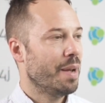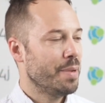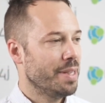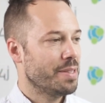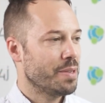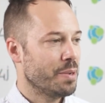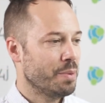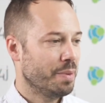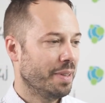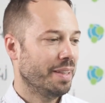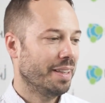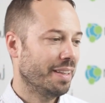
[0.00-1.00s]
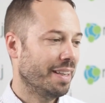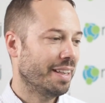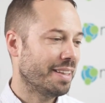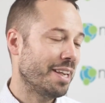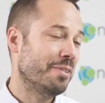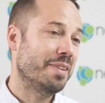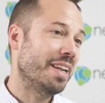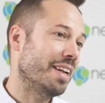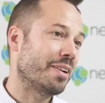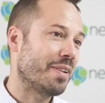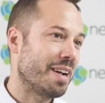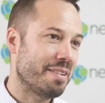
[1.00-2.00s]
I mean, so at the end of the day,
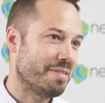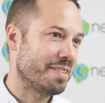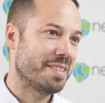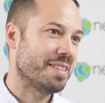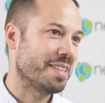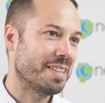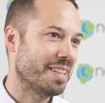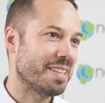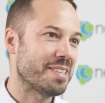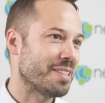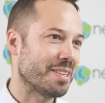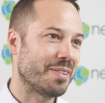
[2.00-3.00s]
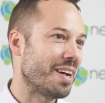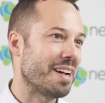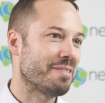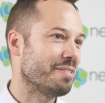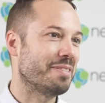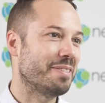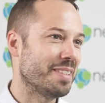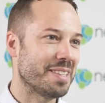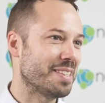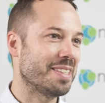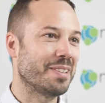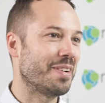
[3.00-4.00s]
a graph is a
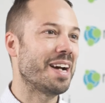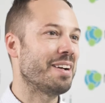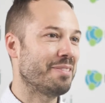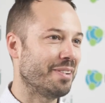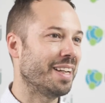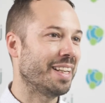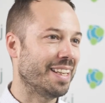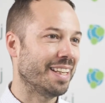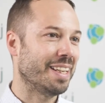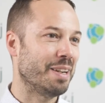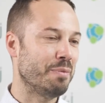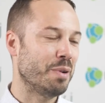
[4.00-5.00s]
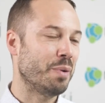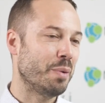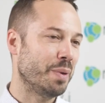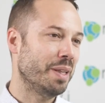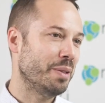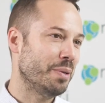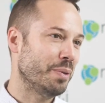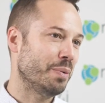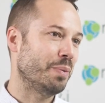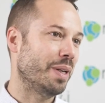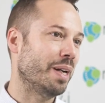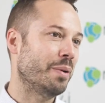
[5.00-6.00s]
graph, right? But what we do
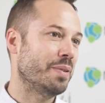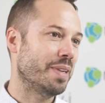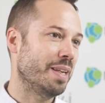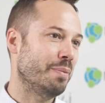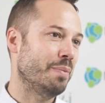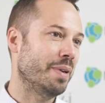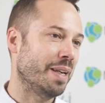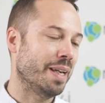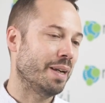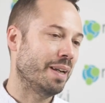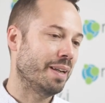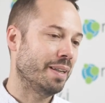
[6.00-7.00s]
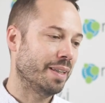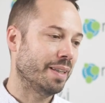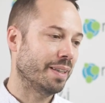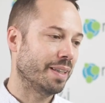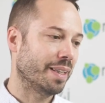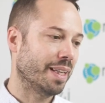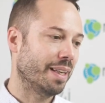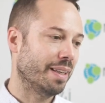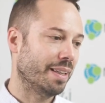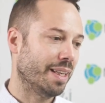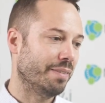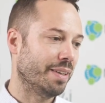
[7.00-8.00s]
with our team,
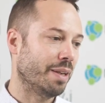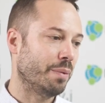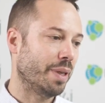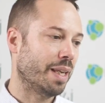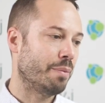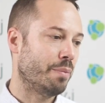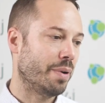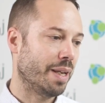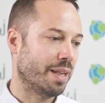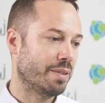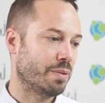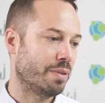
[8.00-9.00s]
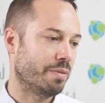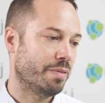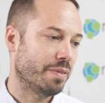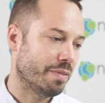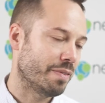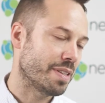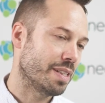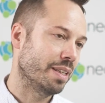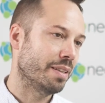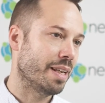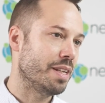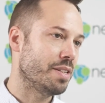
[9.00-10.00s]
given that we can bring sort of
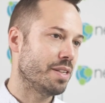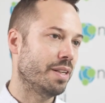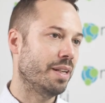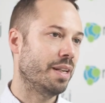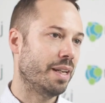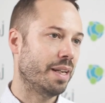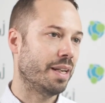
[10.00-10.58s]
facilitation,